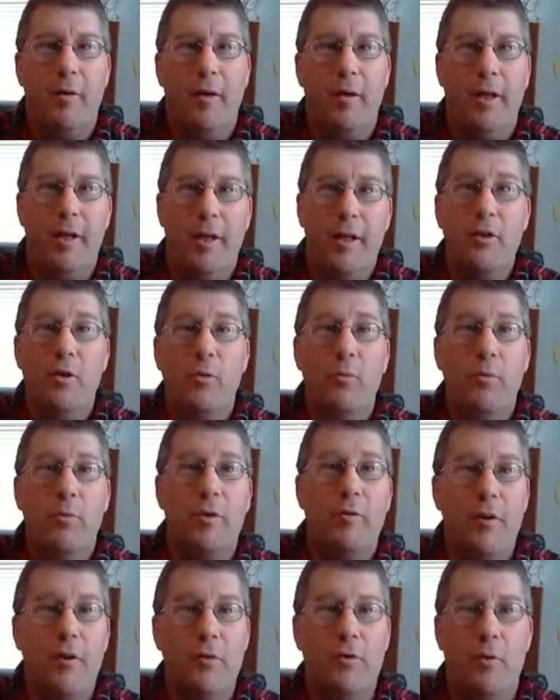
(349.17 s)
And in the
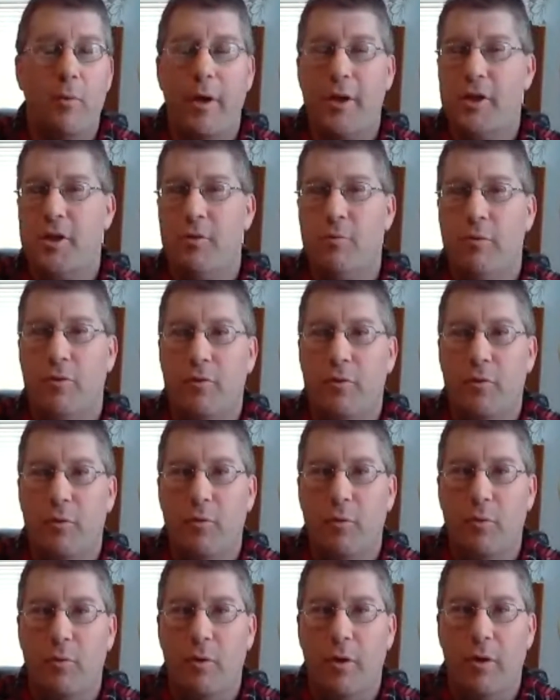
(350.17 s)
review, the way she was
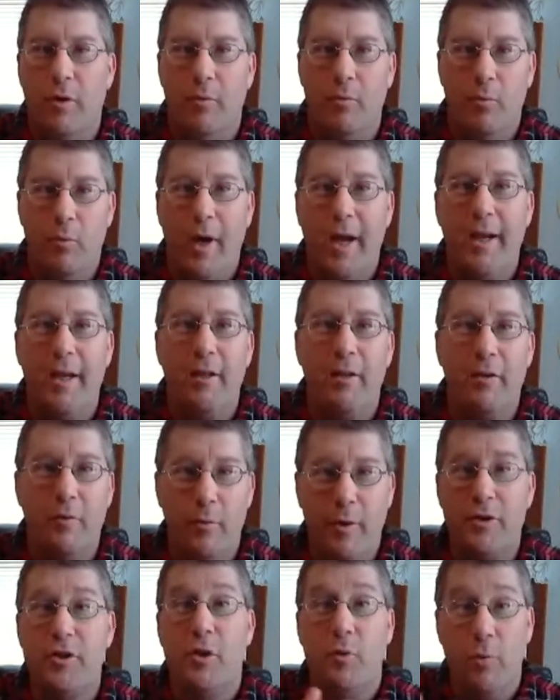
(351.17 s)
writing,
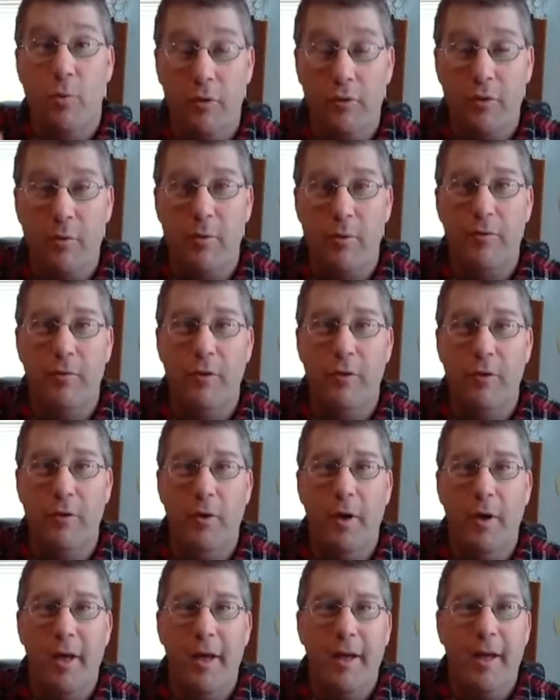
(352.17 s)
the way she wrote the
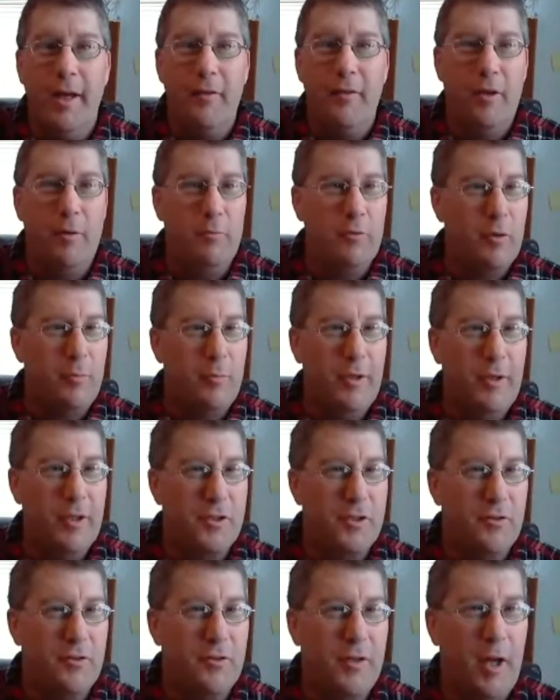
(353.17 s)
review, it seems to me that
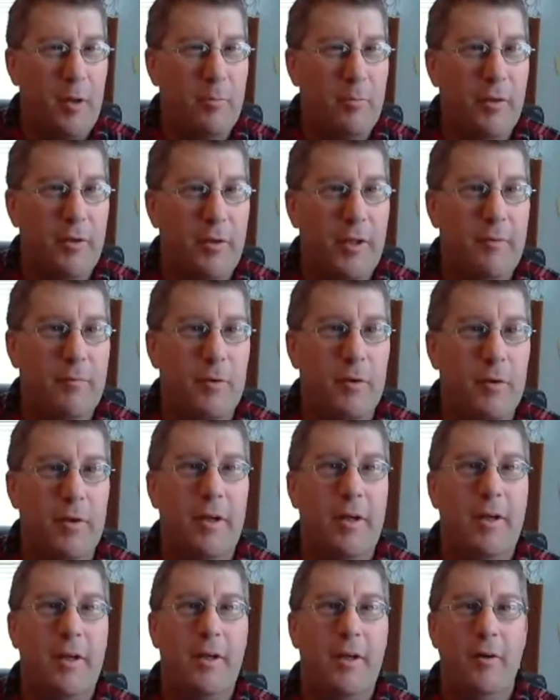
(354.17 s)
she's not a believer.
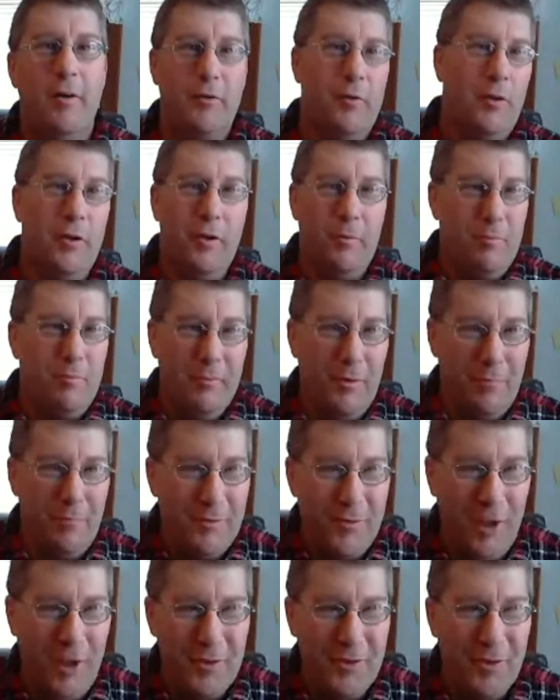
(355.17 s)
Not trying to
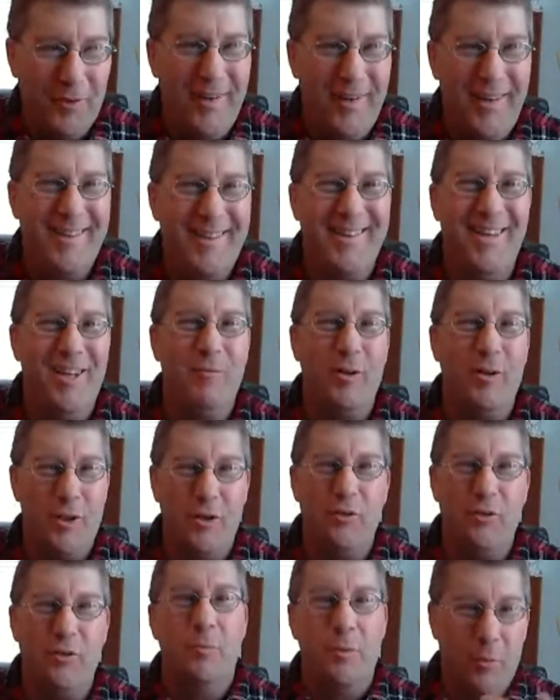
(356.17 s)
judge her or anything, but
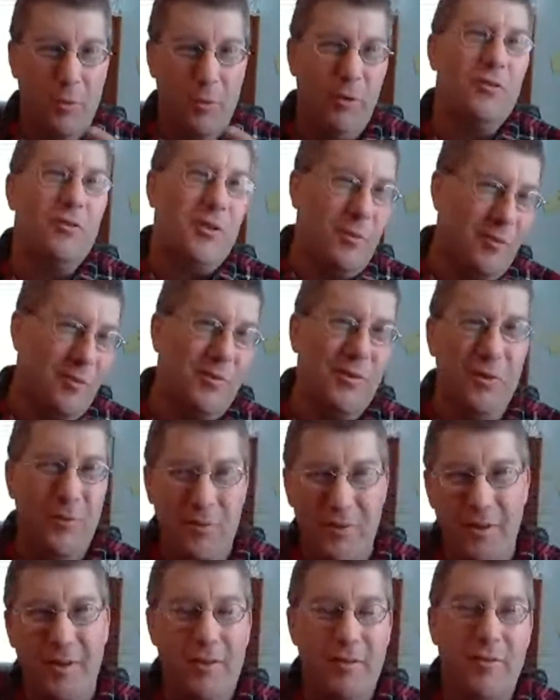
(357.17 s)
just from the words she was
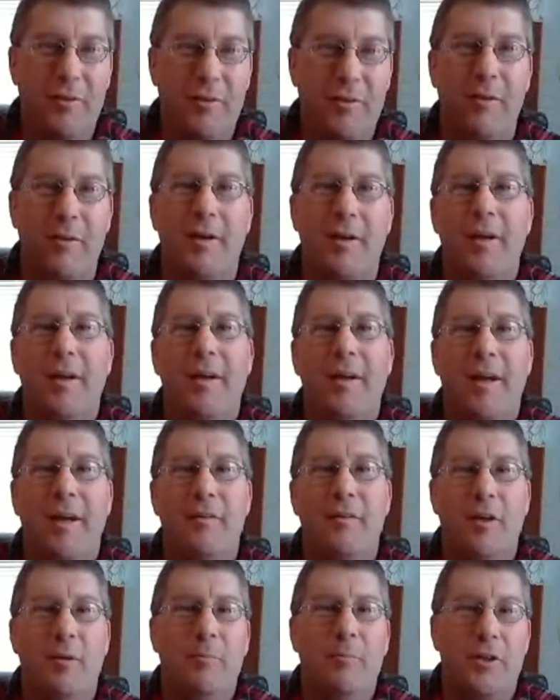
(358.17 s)
using and stuff,
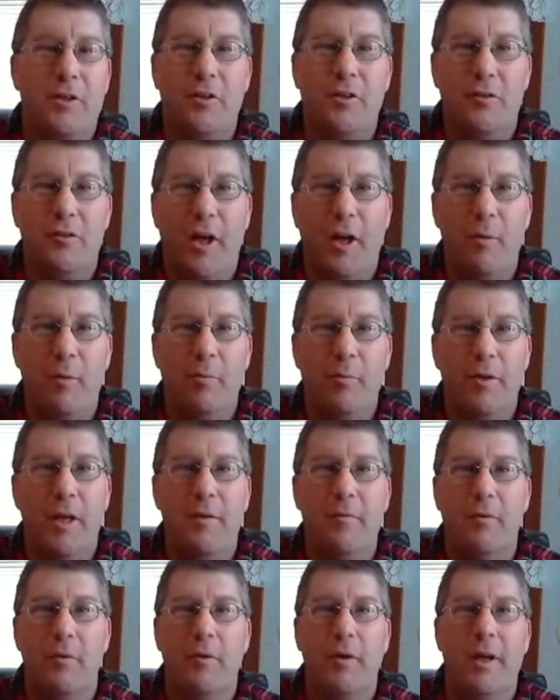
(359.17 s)
it seemed like she's not a
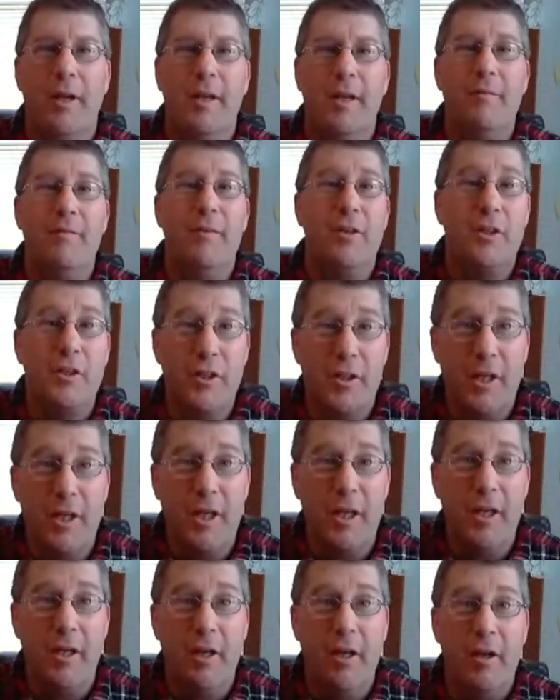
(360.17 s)
believer. And even
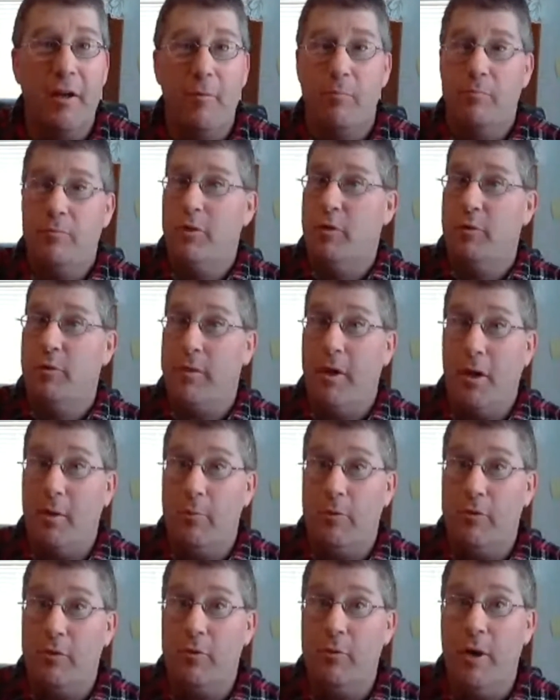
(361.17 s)
she, thought
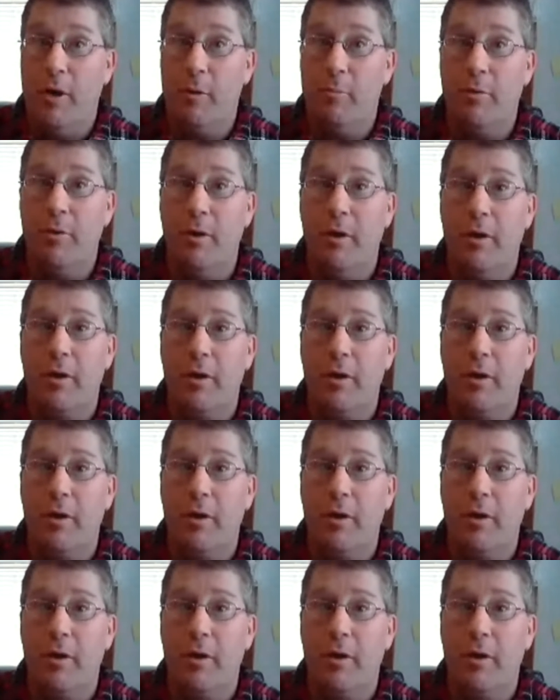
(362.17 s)
it was a great book.